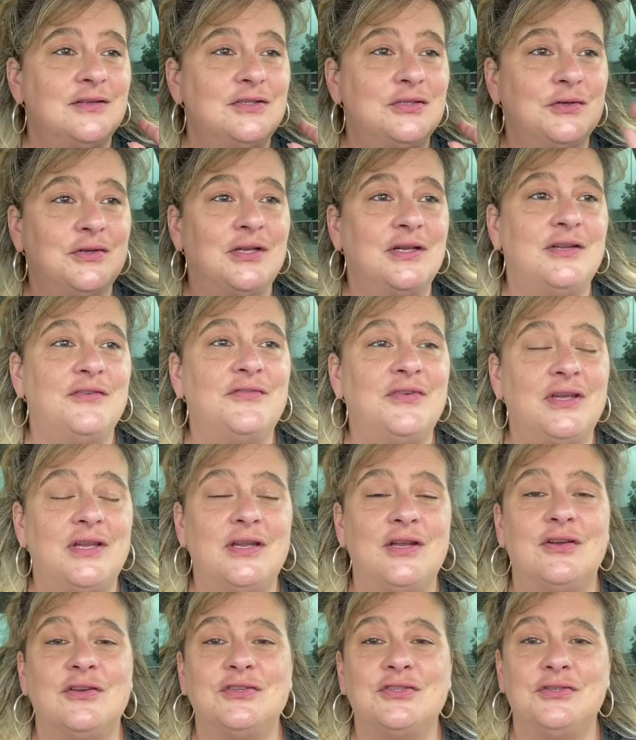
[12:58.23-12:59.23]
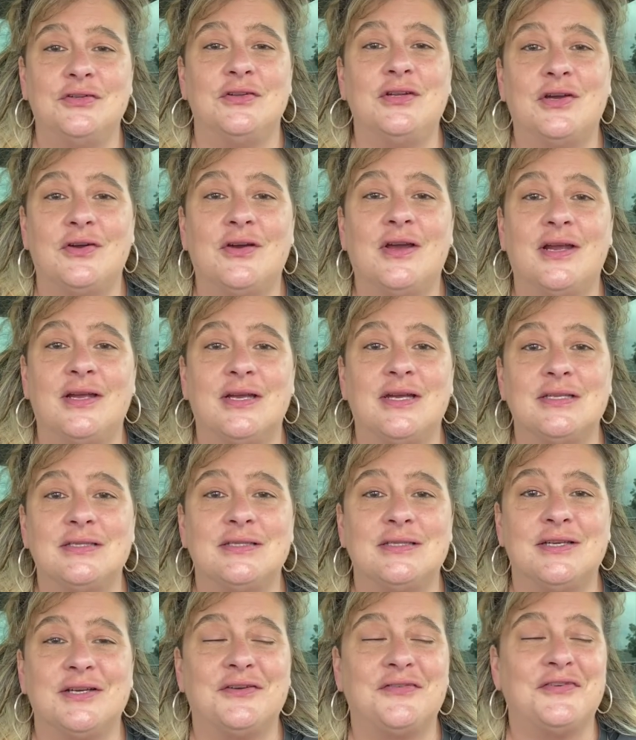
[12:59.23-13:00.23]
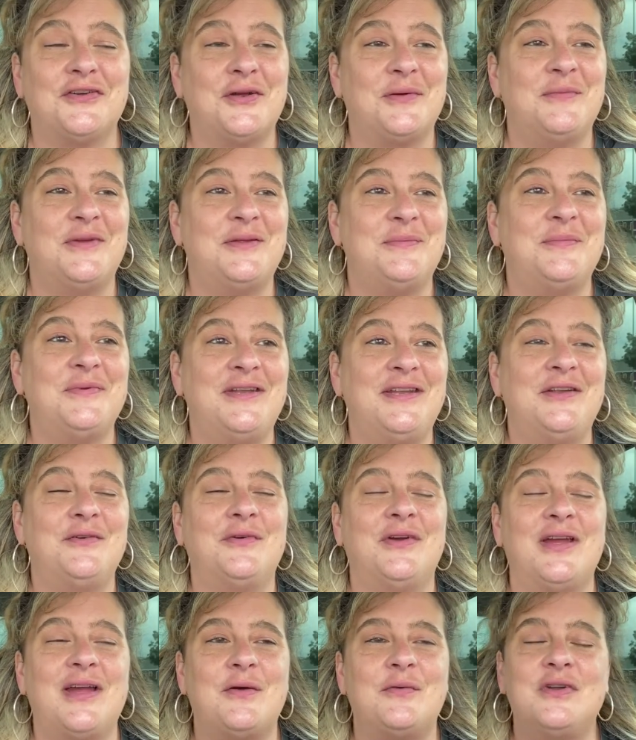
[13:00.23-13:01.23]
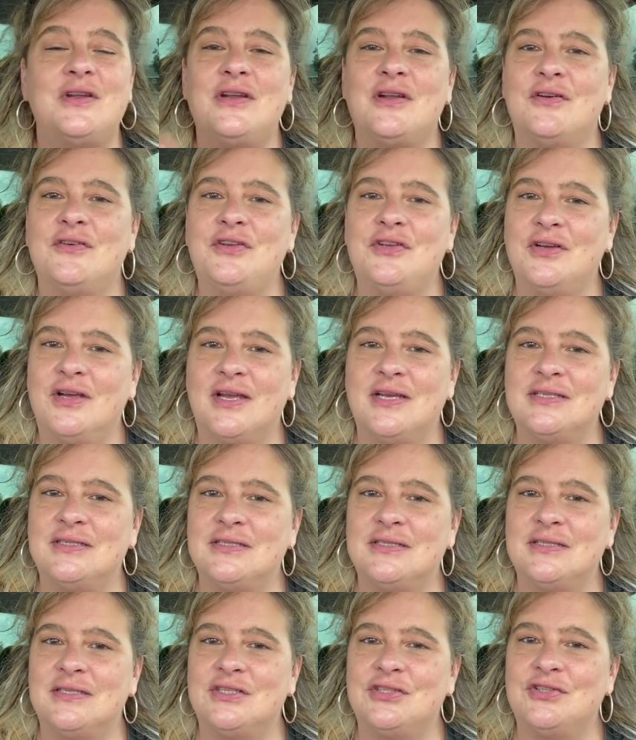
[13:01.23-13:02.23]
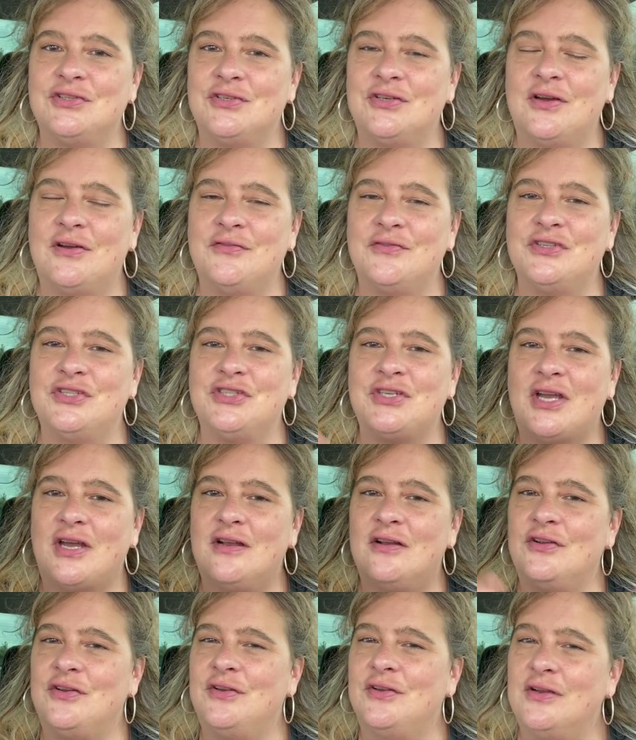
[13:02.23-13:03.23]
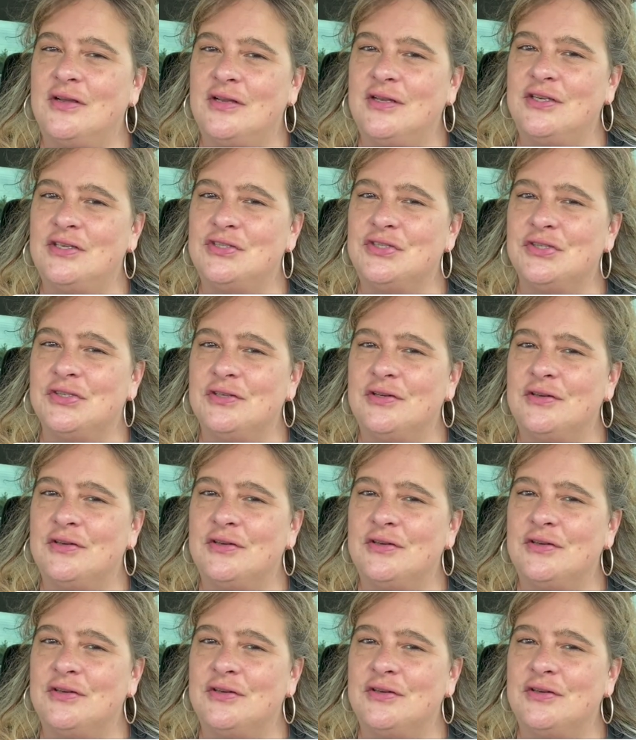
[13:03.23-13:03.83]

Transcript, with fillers: doing any videos, you'll know I got sick from it. But anyway, I want to know, you guys get your COVID shot? Are you going to get your